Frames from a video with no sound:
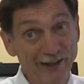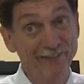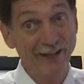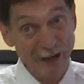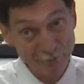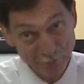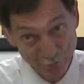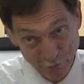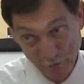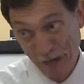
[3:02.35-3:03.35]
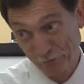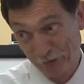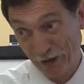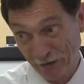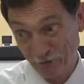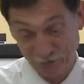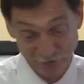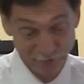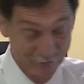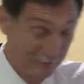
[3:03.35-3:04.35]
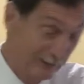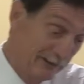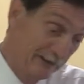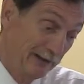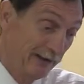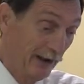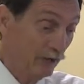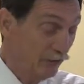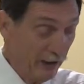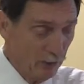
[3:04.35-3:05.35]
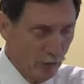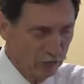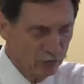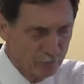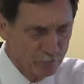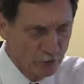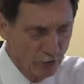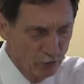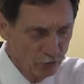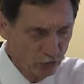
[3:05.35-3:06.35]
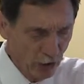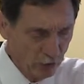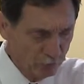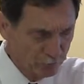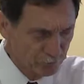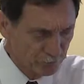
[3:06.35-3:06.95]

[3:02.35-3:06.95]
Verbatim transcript: and then be baptized. Yes, anyways. So,